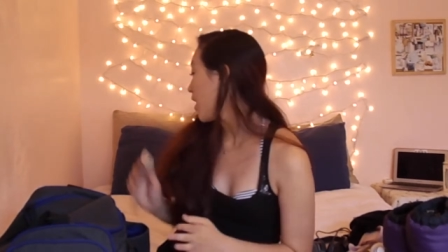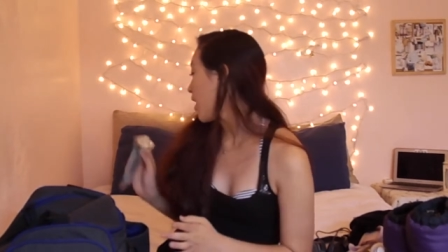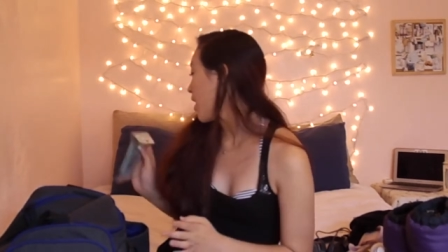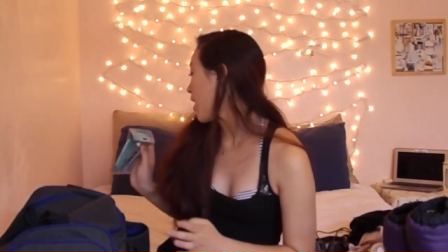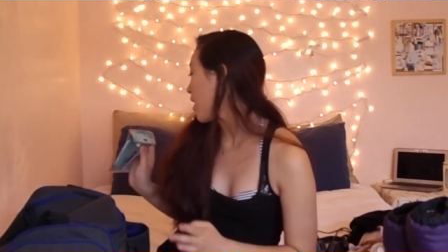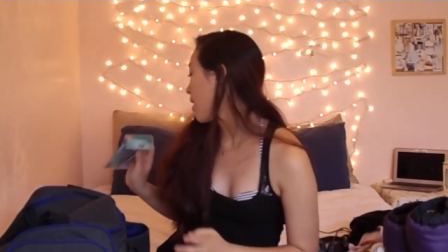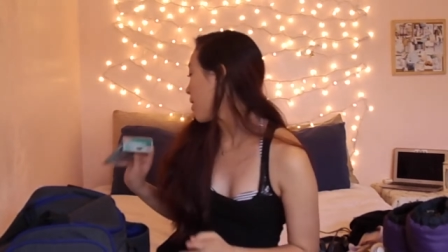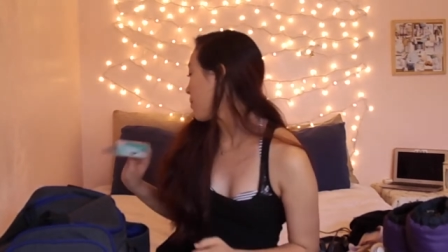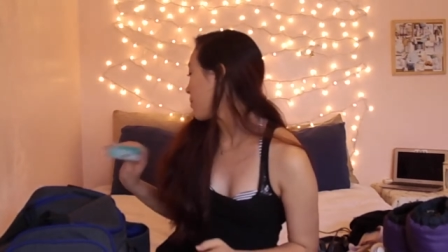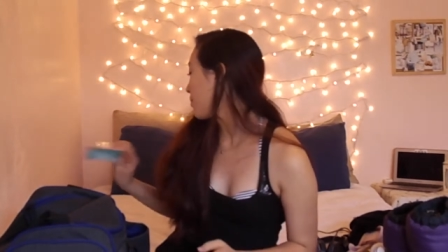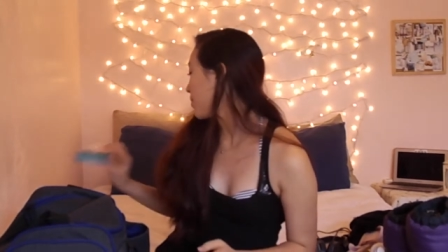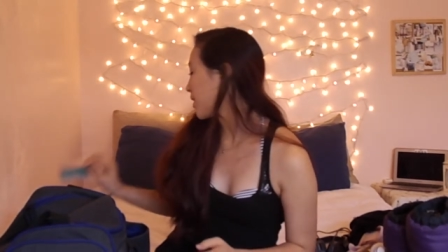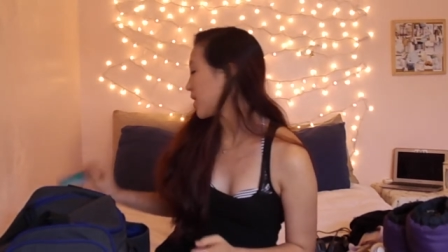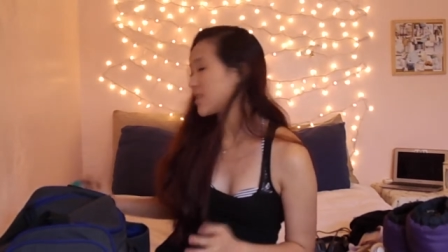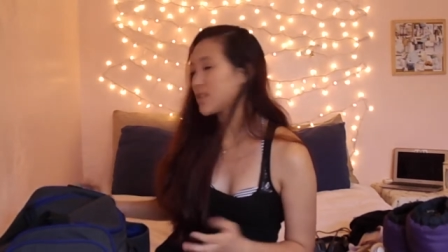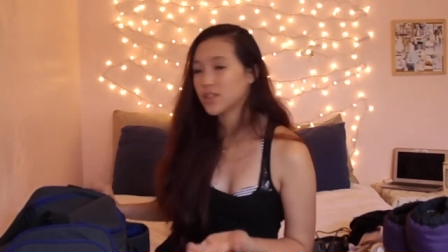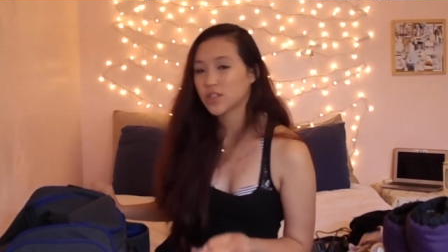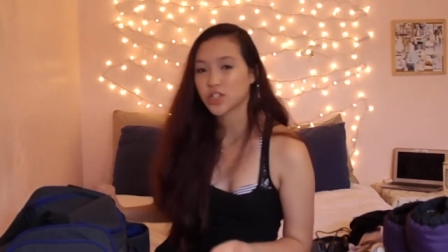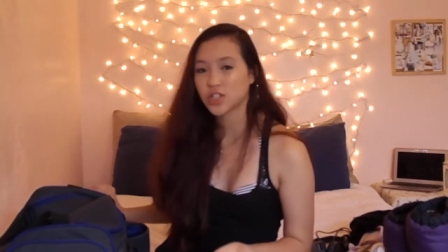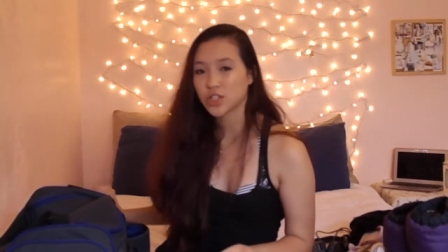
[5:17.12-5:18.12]
Um,
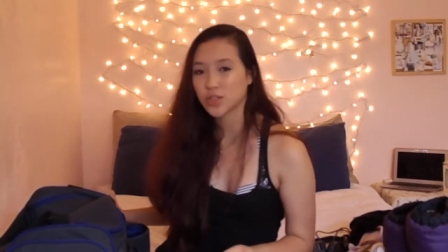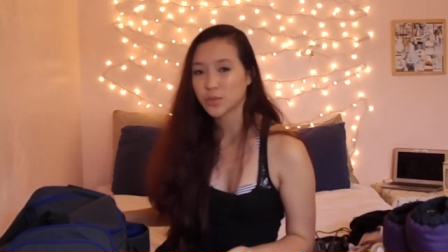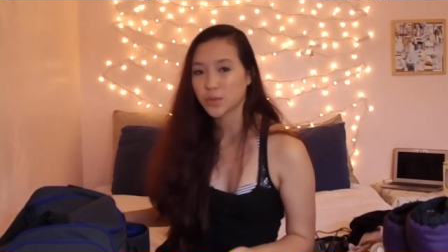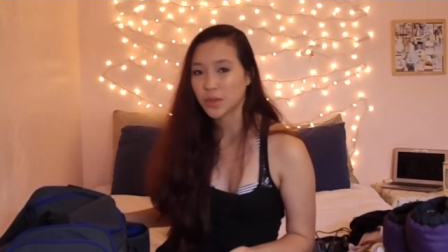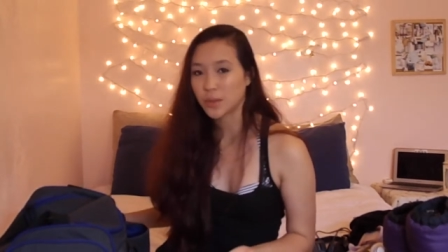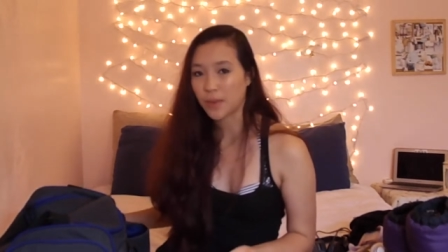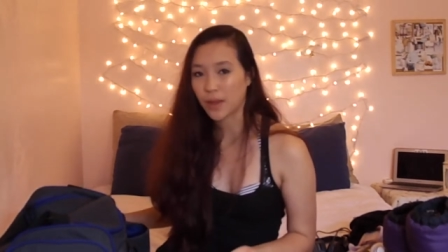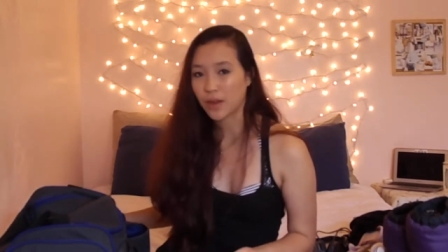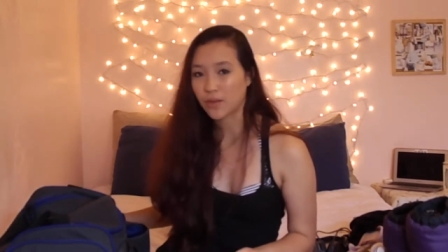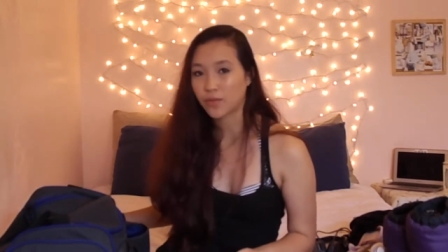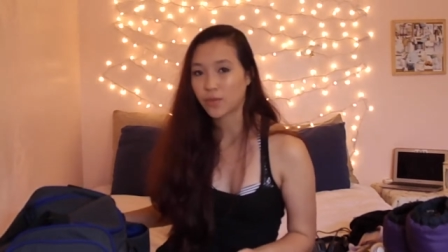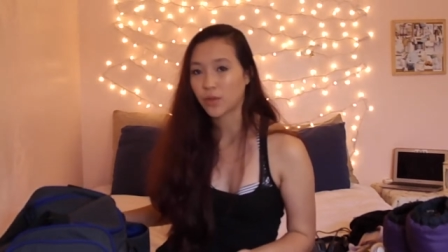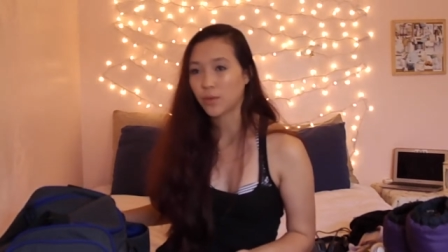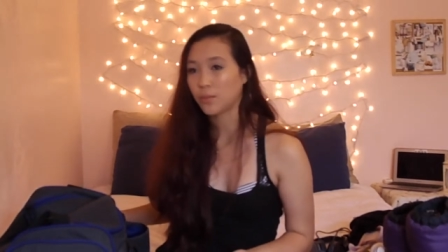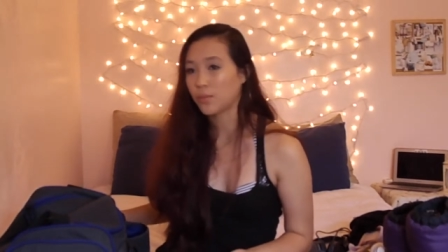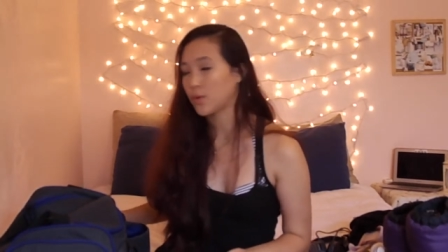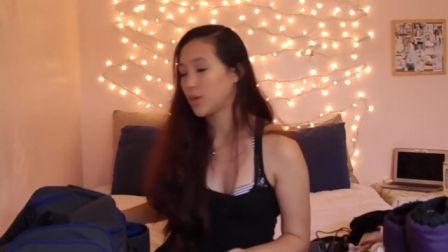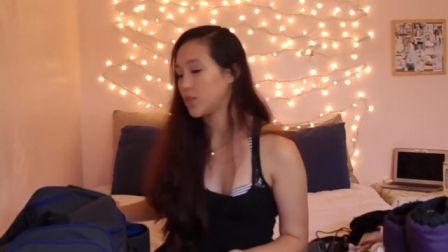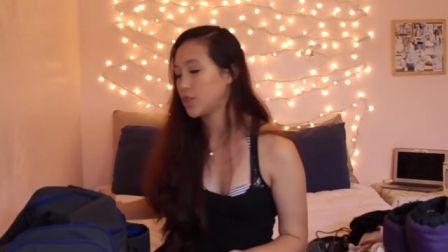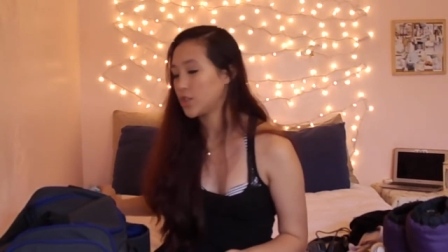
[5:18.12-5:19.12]
plus, it's just really painful
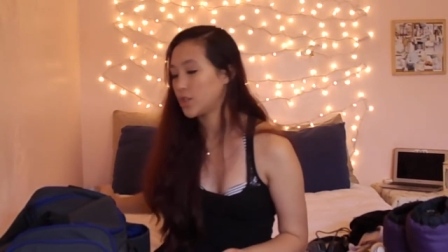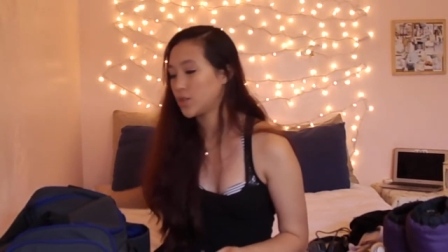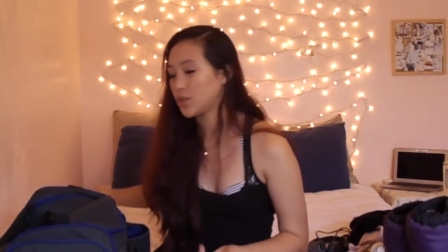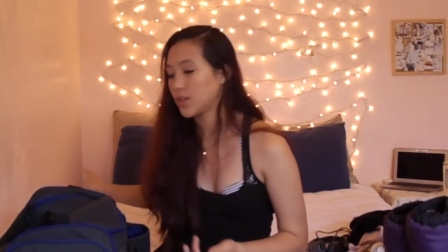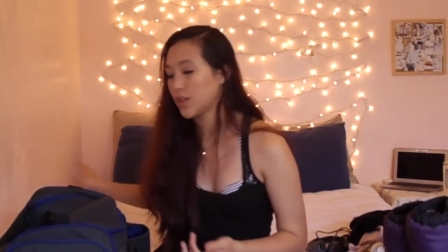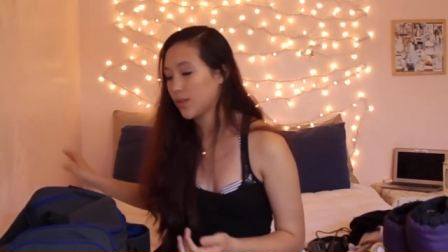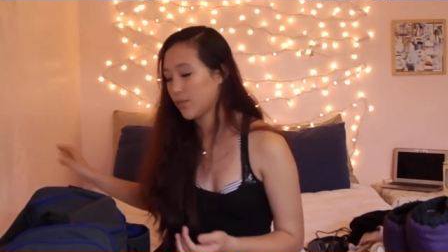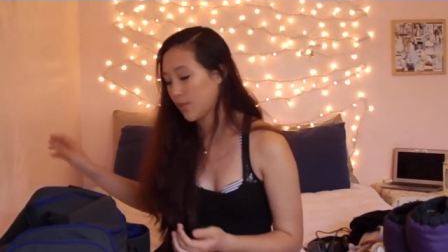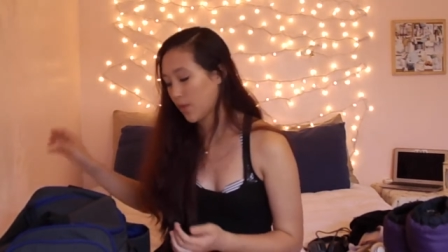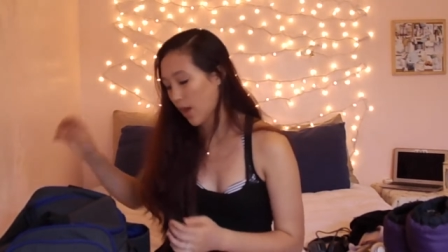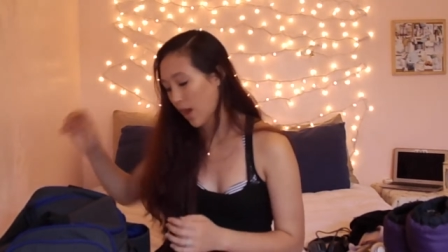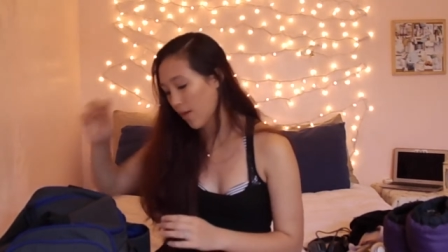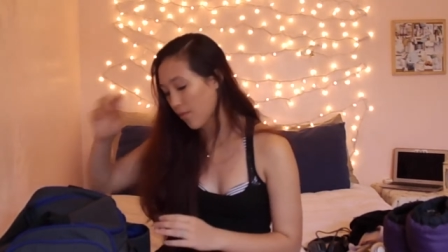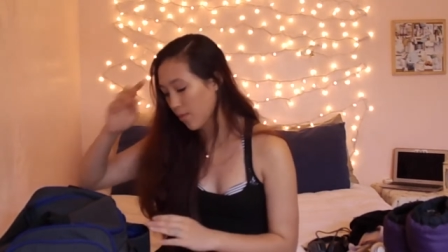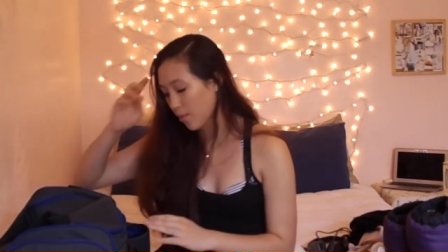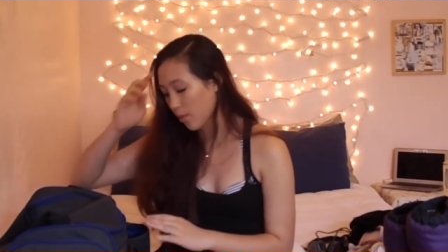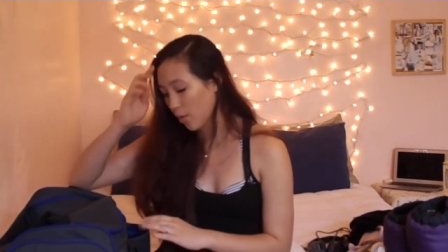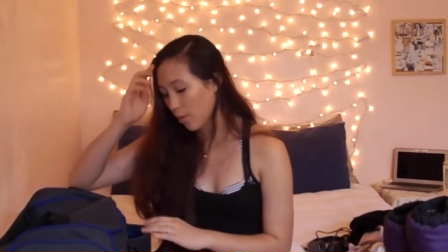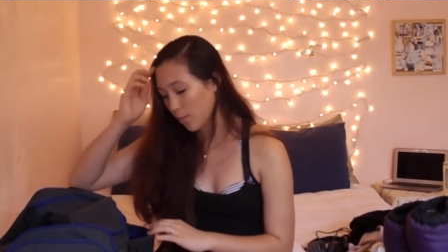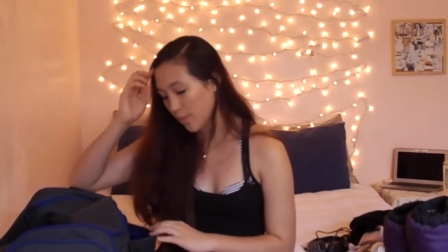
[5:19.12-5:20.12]
in pointe shoes if you have
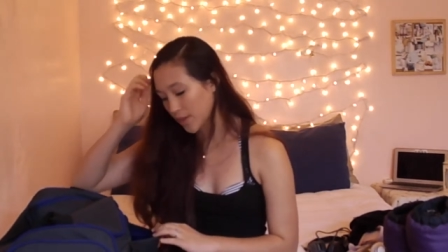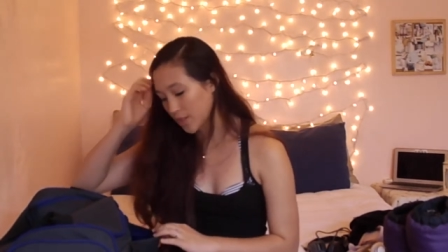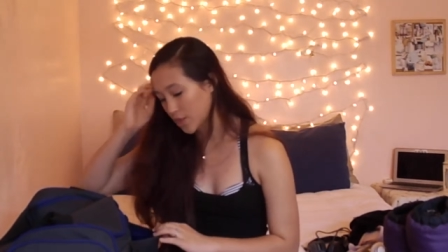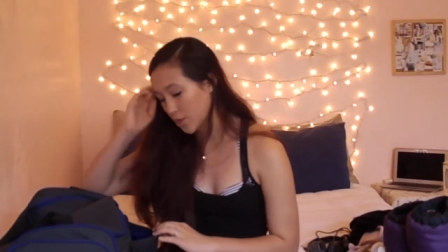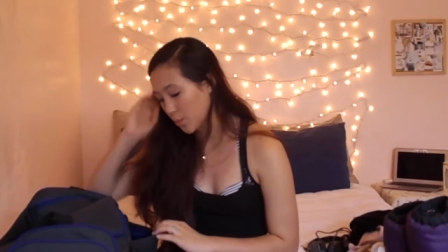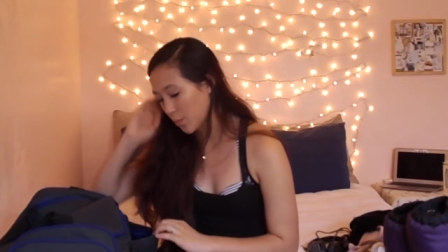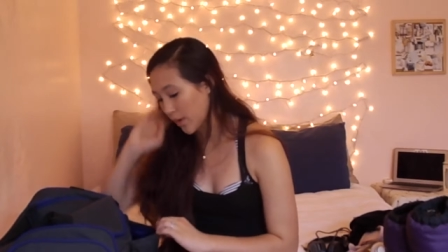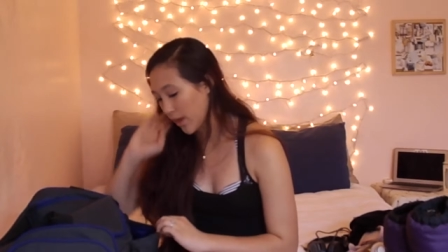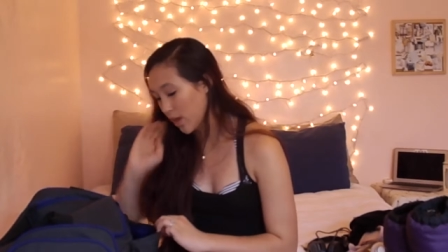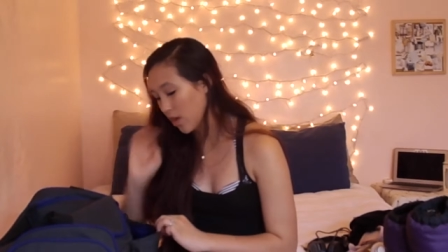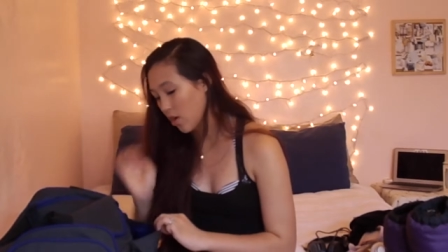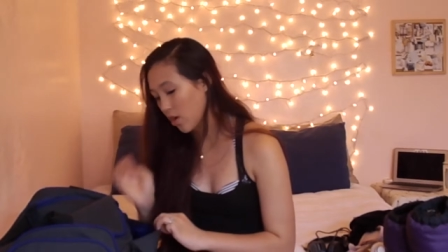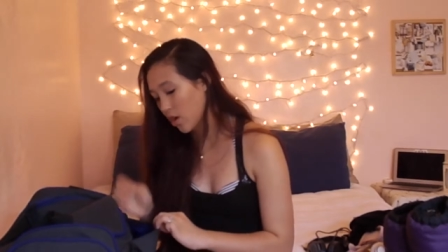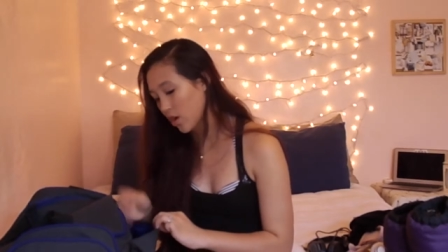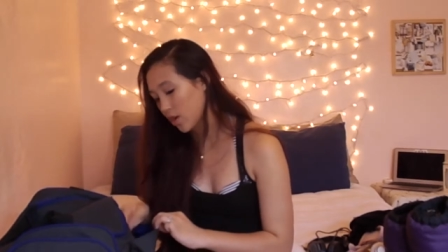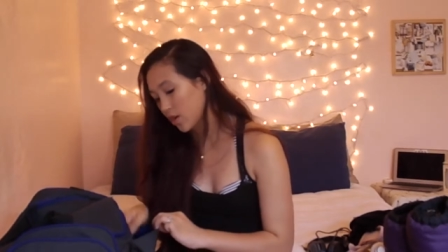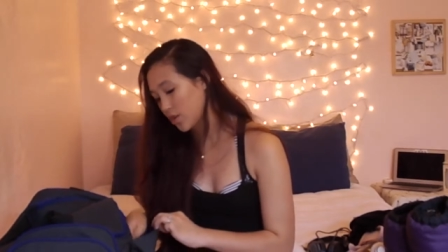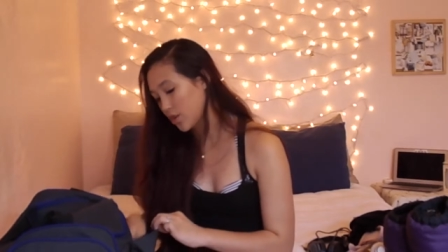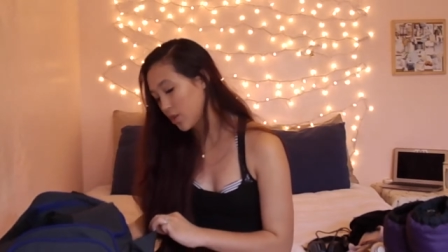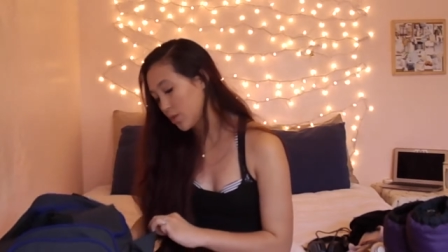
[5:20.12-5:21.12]
a whole bunch of weight
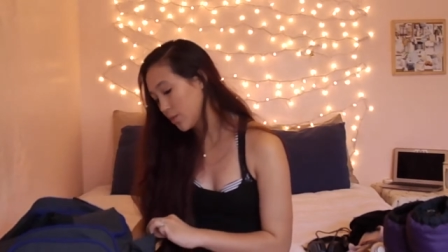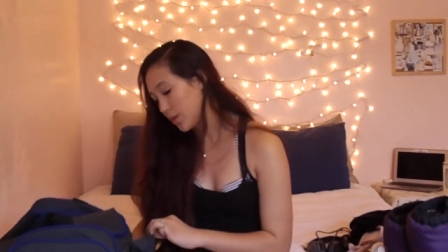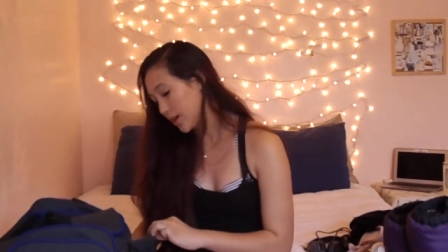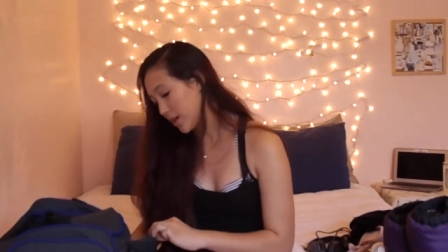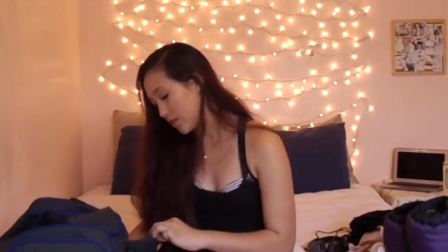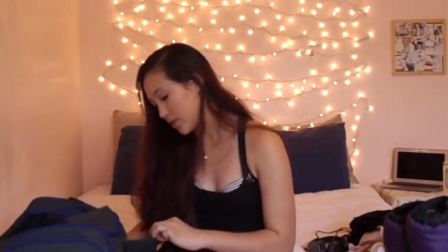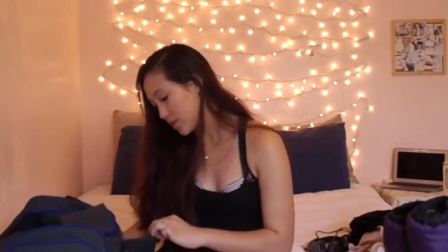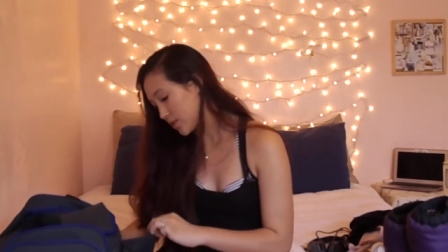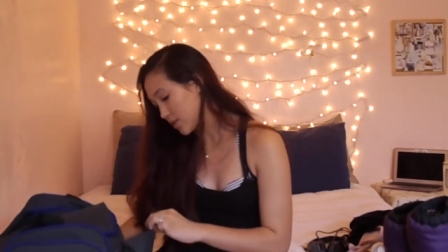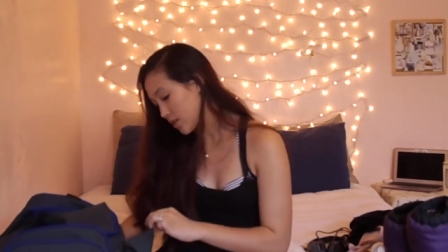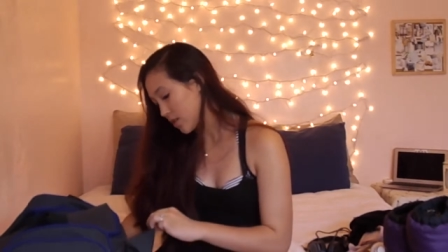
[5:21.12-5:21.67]
on toenails.